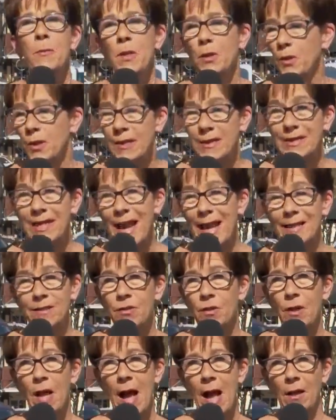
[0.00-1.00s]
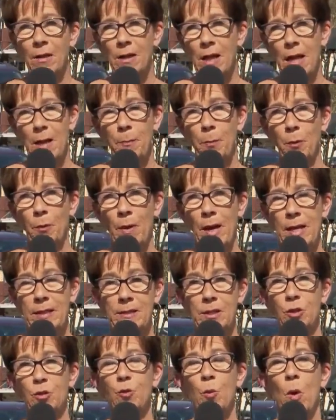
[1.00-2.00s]
communities canceled holiday
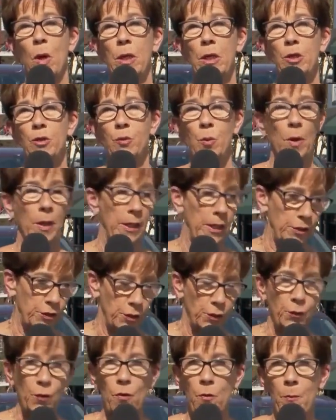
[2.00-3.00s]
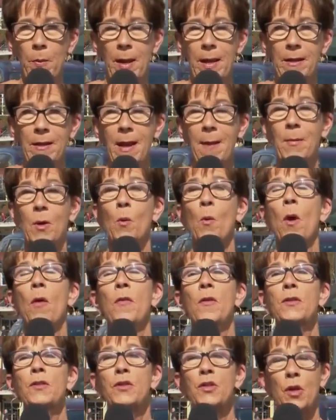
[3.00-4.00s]
parades in 2020 due to the pandemic. Well,
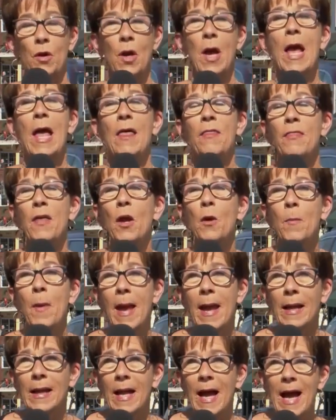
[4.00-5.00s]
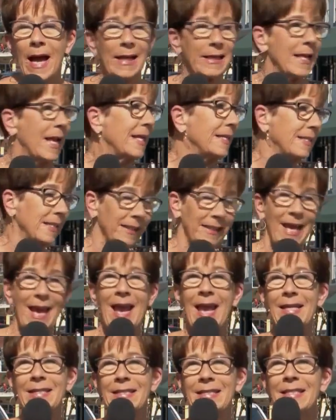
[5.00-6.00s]
this year, they're back on.
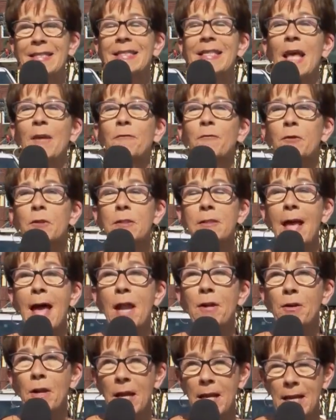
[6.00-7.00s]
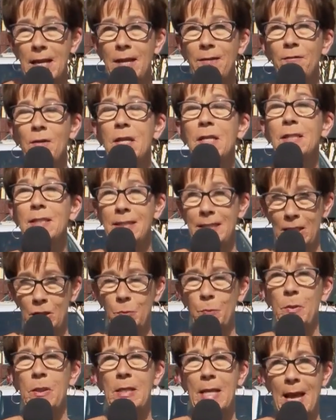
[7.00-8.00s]
DeLand's set for Saturday evening,
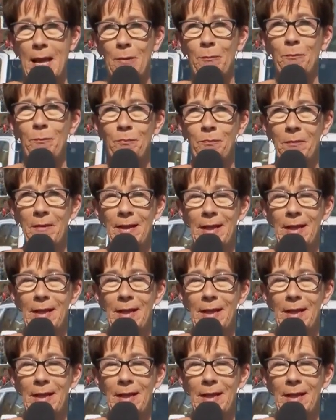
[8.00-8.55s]
6 p.m.